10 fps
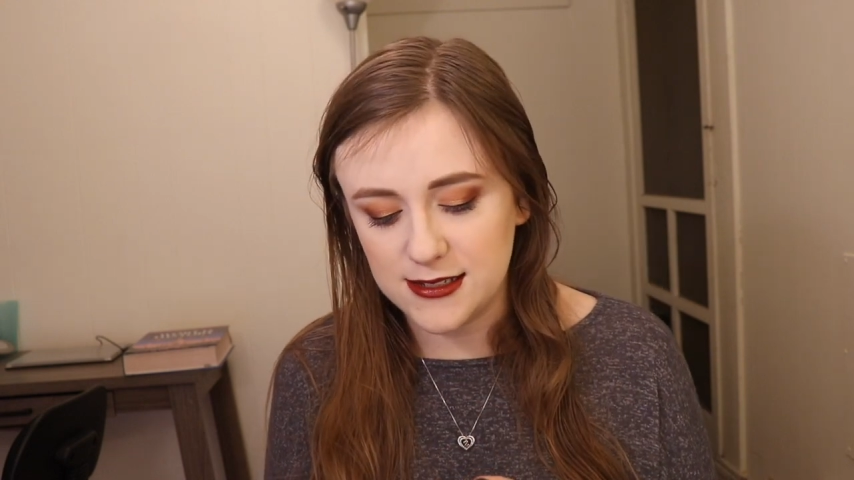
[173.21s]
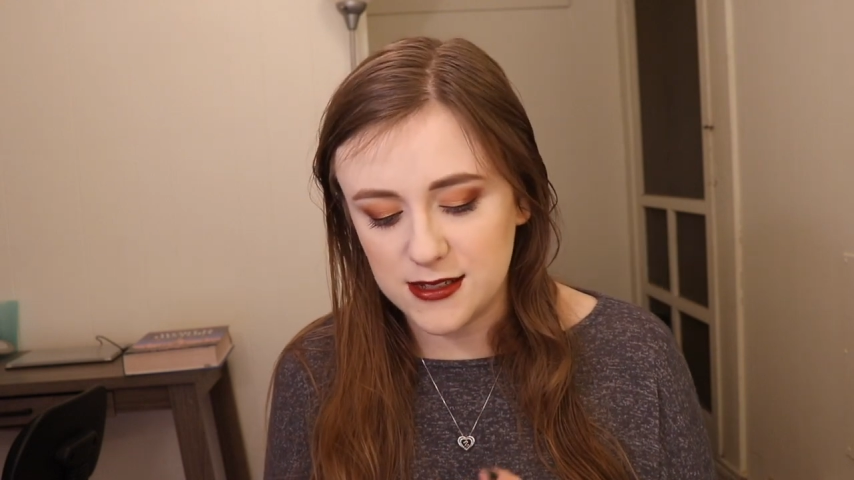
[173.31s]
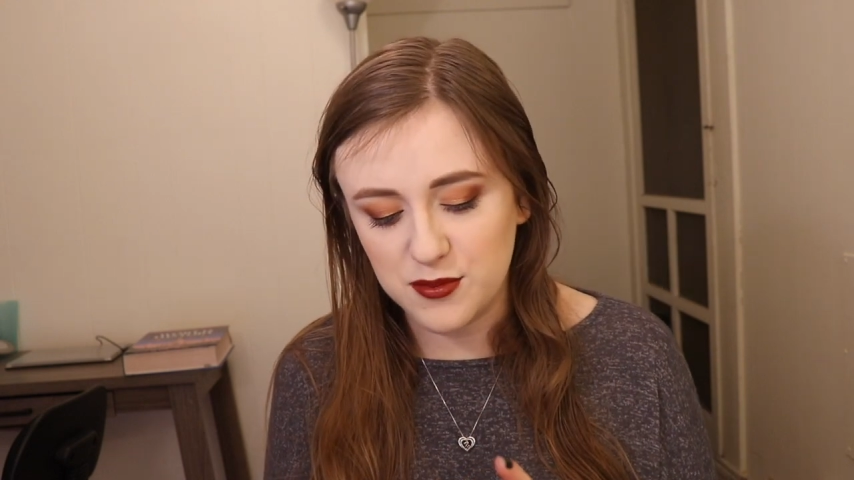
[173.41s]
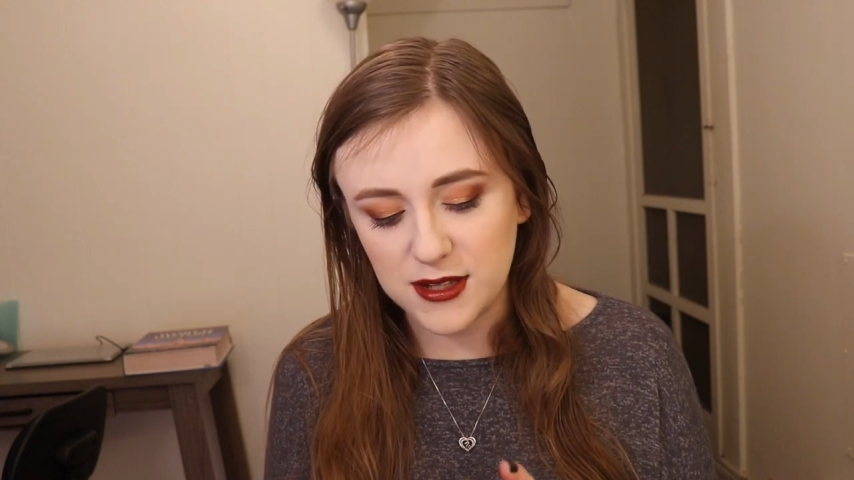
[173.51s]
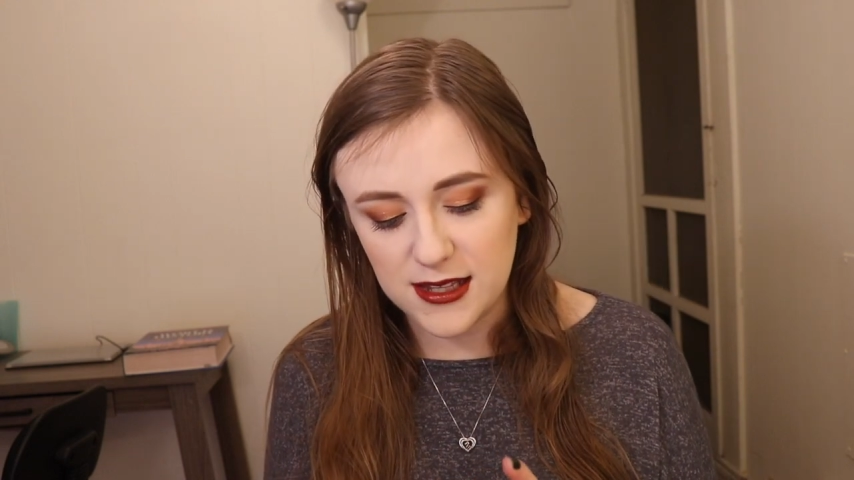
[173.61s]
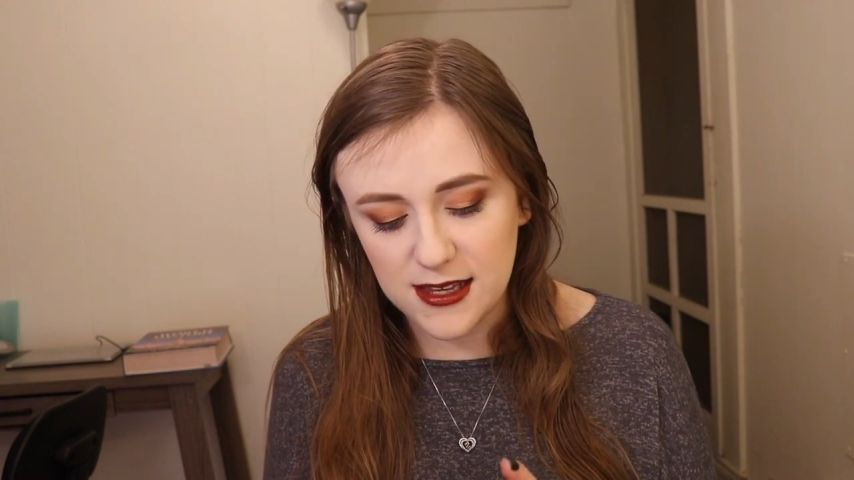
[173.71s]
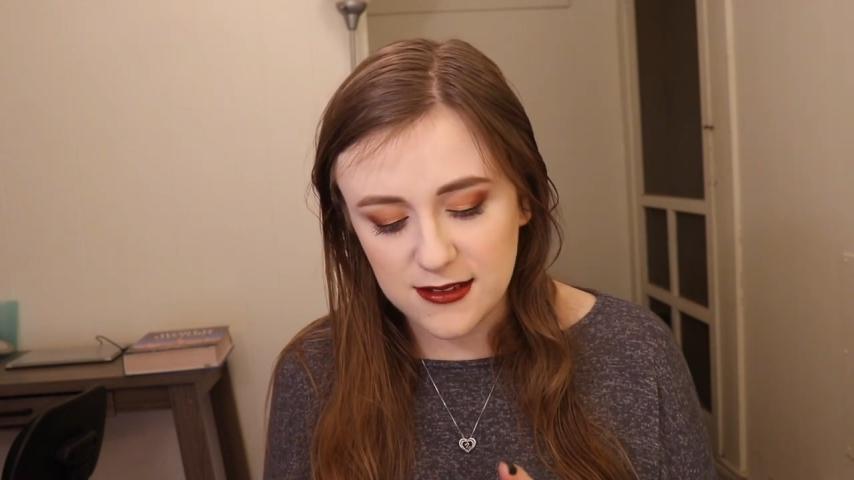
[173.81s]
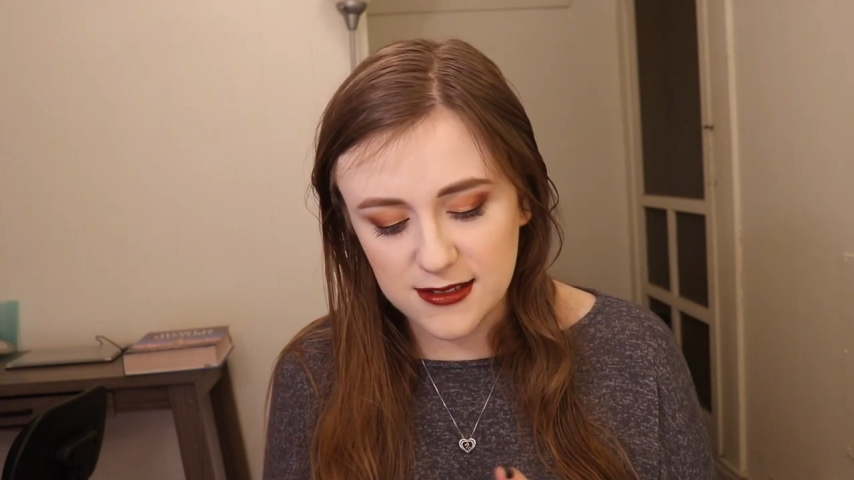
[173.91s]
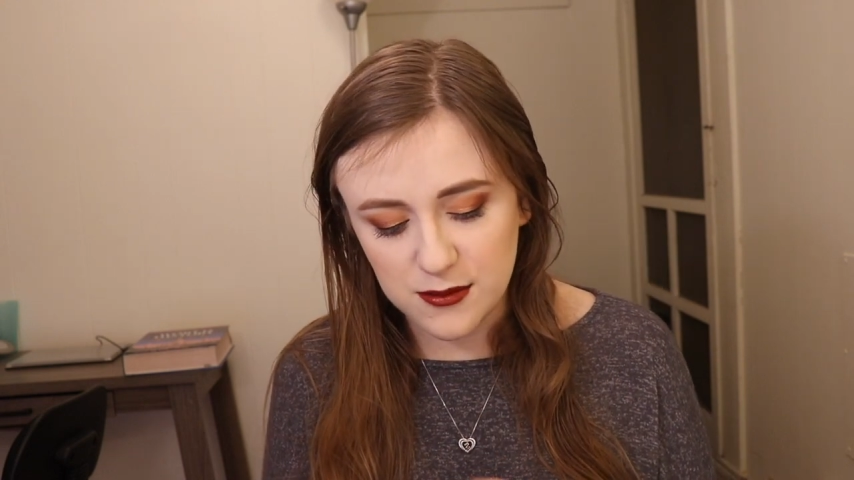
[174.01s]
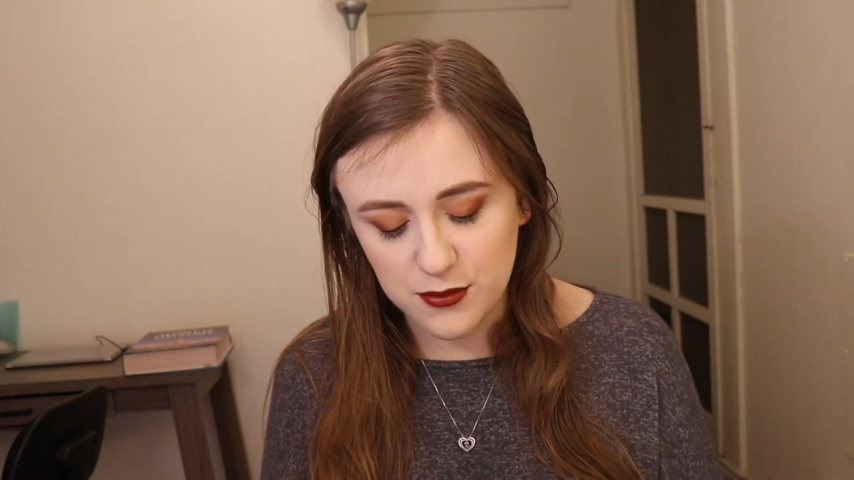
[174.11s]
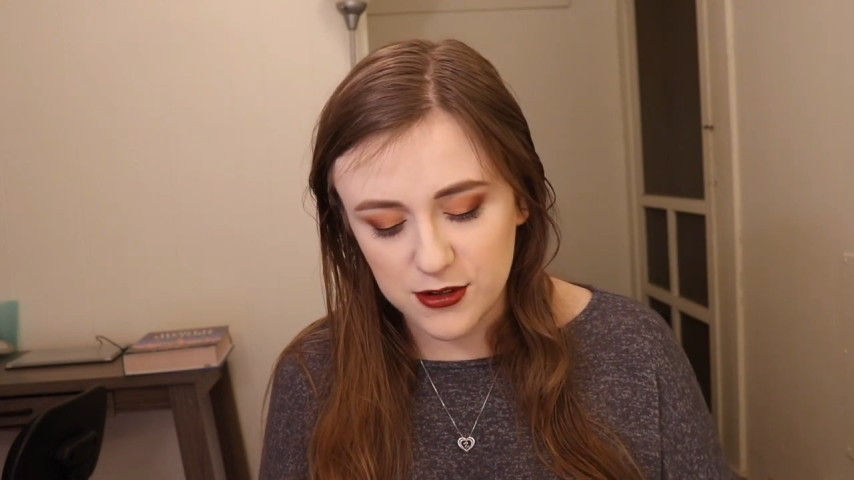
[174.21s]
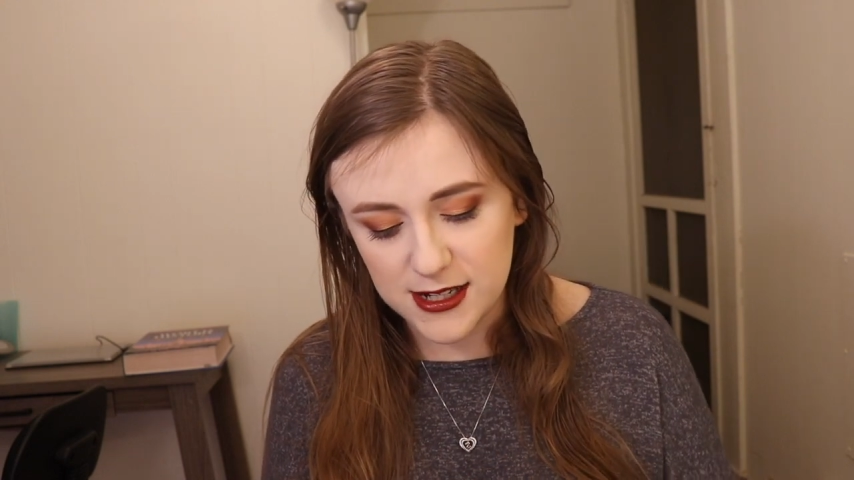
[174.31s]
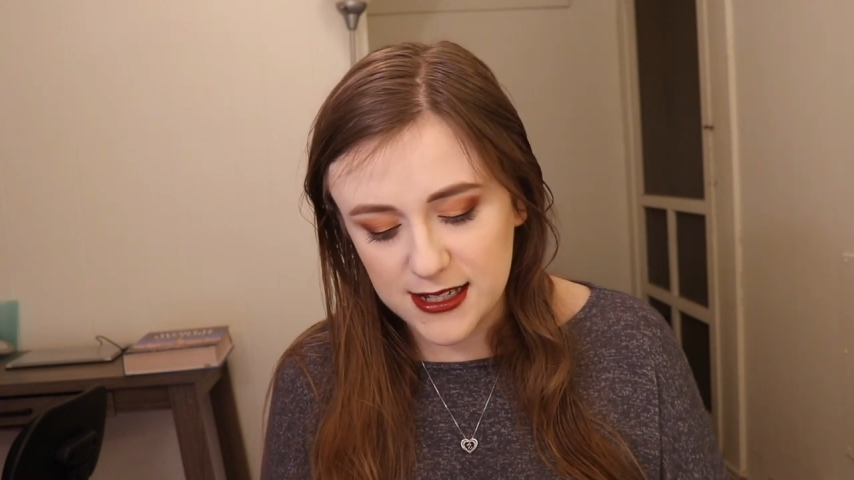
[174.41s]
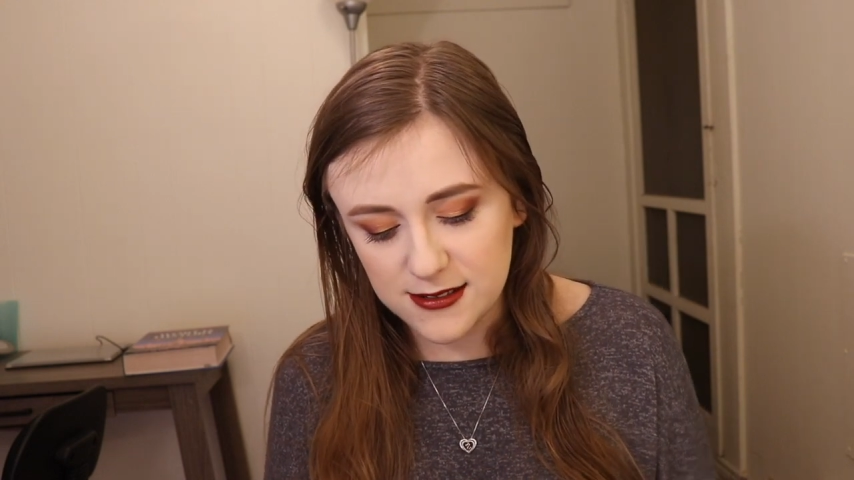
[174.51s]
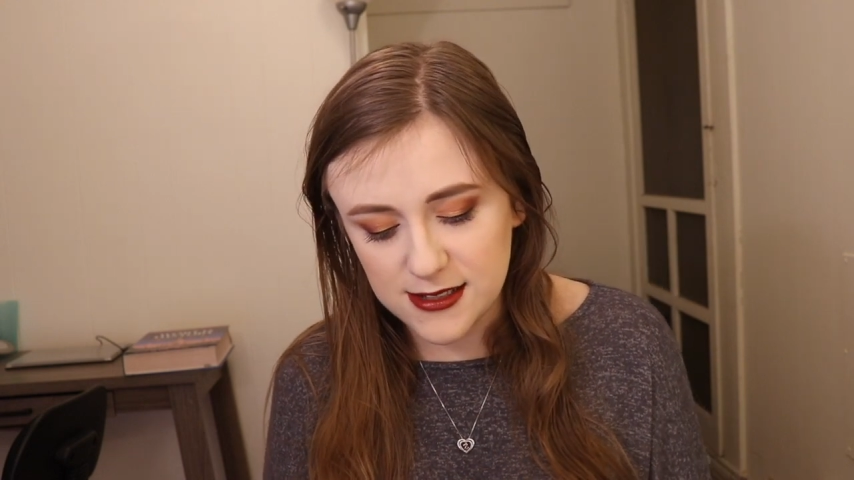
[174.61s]
is the Belize
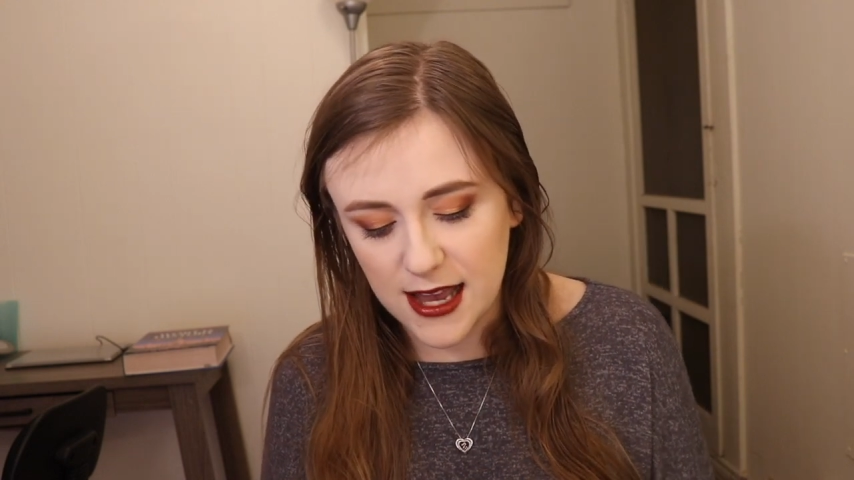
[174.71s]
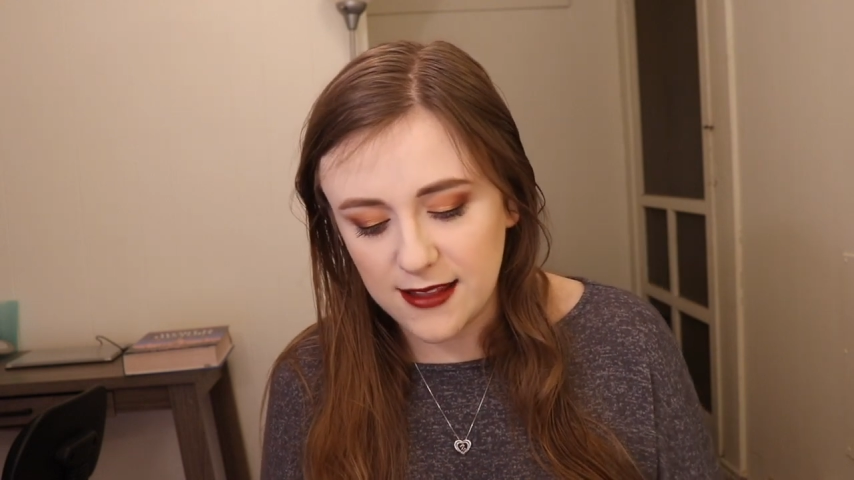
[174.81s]
Breeze.